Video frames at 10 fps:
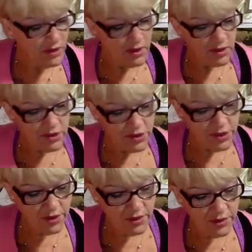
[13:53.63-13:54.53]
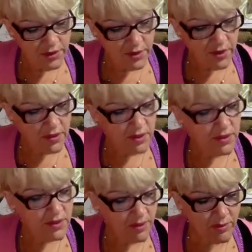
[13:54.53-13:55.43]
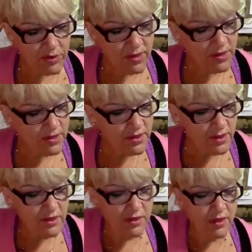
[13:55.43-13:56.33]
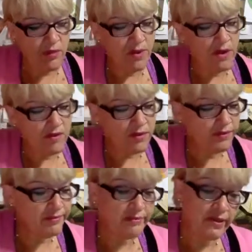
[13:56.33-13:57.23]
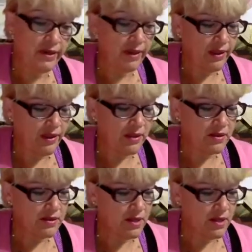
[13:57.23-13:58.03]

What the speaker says: So to summarize, I went over 10 things,